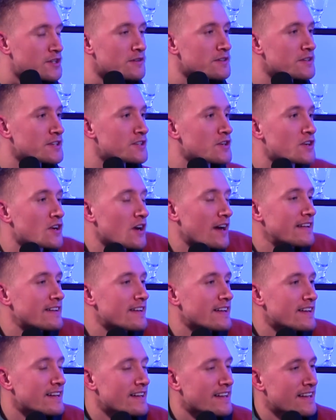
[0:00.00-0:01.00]
Well, you, he, you well then
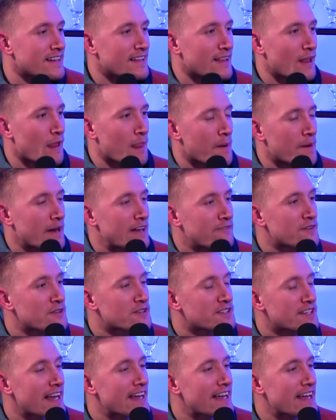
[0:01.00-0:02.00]
he's dead in there. If there's you a
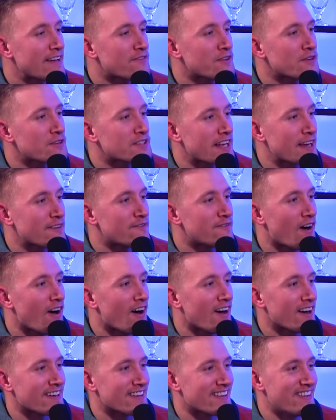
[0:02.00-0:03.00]
say, fire. If you say
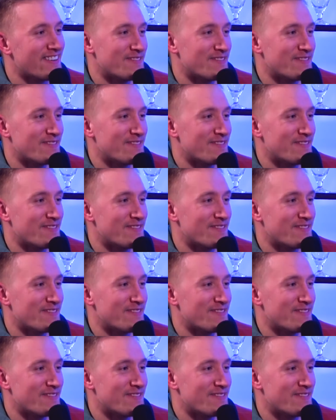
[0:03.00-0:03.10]
fire...